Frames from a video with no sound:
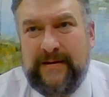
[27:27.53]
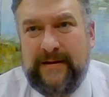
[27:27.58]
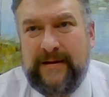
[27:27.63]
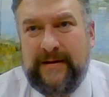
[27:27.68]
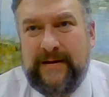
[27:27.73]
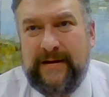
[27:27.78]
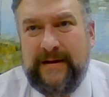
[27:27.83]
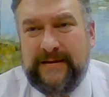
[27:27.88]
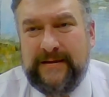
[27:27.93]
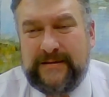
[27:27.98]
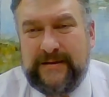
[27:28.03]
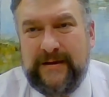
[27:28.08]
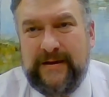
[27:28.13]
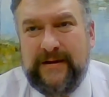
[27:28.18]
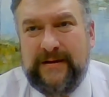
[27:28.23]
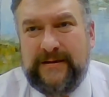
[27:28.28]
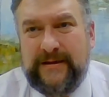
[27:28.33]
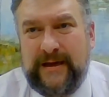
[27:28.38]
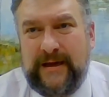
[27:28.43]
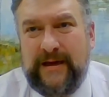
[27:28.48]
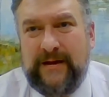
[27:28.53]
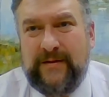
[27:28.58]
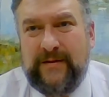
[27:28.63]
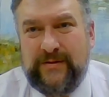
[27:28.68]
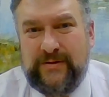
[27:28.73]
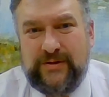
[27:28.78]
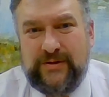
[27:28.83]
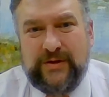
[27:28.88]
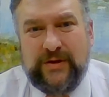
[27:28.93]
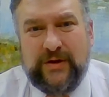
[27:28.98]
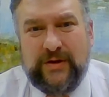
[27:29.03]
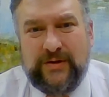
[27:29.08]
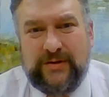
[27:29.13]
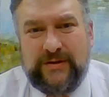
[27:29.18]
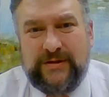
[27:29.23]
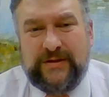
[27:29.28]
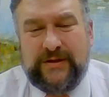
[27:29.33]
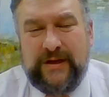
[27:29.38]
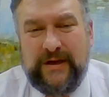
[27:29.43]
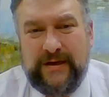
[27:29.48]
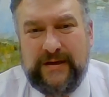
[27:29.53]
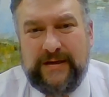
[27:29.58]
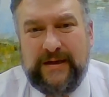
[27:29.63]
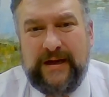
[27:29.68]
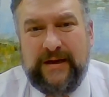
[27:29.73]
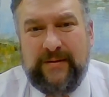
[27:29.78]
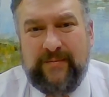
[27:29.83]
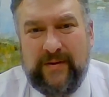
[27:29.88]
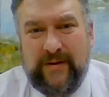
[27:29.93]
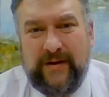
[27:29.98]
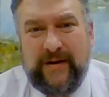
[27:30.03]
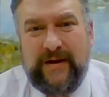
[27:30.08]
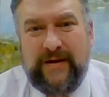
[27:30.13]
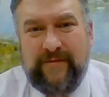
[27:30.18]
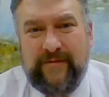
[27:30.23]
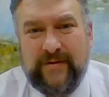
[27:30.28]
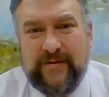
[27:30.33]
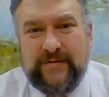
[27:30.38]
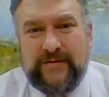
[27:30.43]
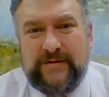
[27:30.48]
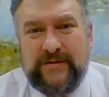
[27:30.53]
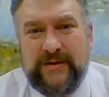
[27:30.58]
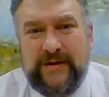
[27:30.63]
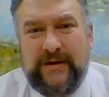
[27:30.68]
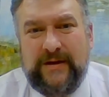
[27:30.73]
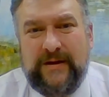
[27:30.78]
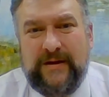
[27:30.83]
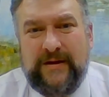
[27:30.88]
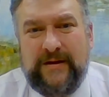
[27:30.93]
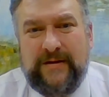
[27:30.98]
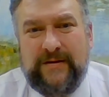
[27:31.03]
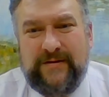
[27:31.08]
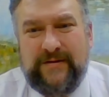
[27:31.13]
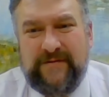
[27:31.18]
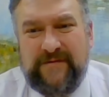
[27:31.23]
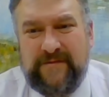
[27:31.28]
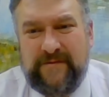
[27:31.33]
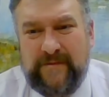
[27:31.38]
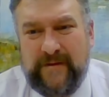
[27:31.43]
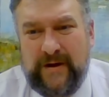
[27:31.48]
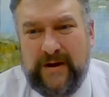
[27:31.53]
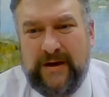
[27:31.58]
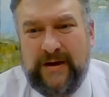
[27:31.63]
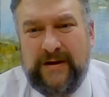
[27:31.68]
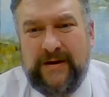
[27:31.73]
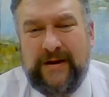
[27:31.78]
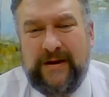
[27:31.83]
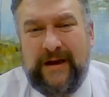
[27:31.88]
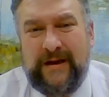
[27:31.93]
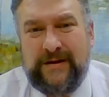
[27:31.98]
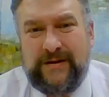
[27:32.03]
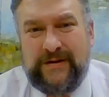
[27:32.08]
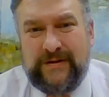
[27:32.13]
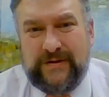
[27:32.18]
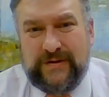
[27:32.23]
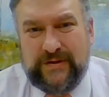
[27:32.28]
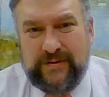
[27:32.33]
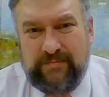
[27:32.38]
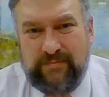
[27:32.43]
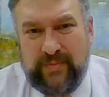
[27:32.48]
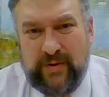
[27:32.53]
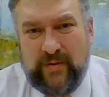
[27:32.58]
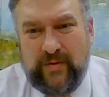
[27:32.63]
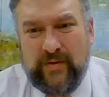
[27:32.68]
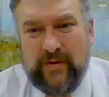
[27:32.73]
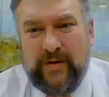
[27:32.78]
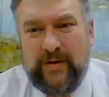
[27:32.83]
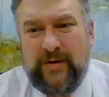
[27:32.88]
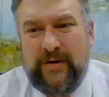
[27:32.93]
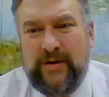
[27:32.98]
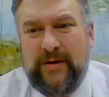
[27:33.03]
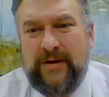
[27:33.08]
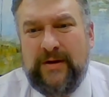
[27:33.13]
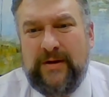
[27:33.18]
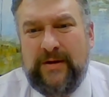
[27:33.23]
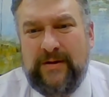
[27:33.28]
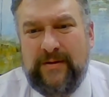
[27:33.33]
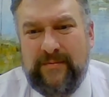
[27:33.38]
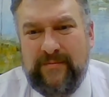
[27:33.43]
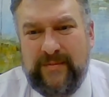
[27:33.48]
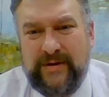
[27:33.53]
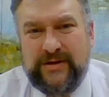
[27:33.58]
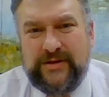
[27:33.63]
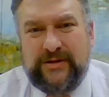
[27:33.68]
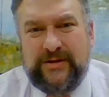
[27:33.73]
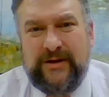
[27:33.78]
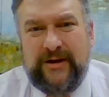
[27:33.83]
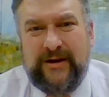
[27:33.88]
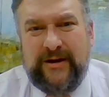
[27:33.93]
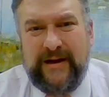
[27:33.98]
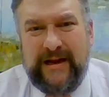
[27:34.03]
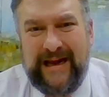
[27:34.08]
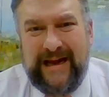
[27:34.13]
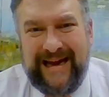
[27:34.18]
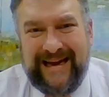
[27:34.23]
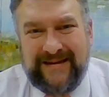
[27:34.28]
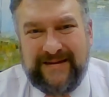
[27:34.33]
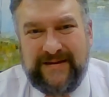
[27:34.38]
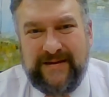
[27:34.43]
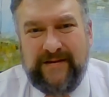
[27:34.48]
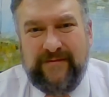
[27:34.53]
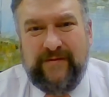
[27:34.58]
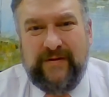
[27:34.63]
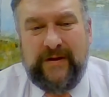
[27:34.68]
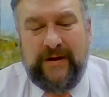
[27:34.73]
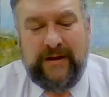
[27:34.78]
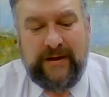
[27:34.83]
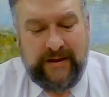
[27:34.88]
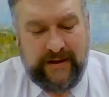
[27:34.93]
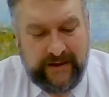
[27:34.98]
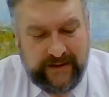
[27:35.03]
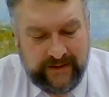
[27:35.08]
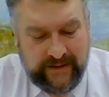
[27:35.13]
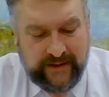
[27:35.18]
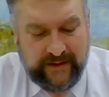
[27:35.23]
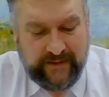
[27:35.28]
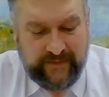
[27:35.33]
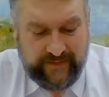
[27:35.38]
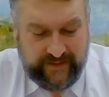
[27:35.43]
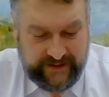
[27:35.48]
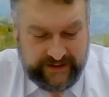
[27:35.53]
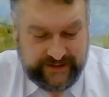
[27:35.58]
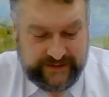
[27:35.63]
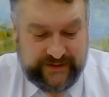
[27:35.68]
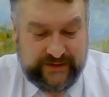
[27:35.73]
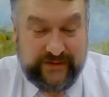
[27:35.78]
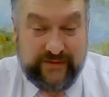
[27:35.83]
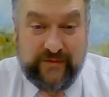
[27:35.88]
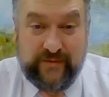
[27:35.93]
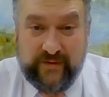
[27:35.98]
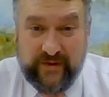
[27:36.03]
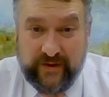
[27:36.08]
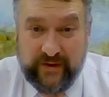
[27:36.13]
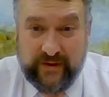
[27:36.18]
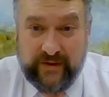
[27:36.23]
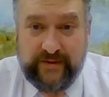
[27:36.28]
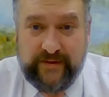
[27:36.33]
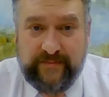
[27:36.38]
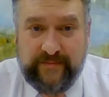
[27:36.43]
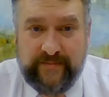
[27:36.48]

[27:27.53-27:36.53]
It's going to take the church, it's going to take believers to fund and to support missionary activity in this world.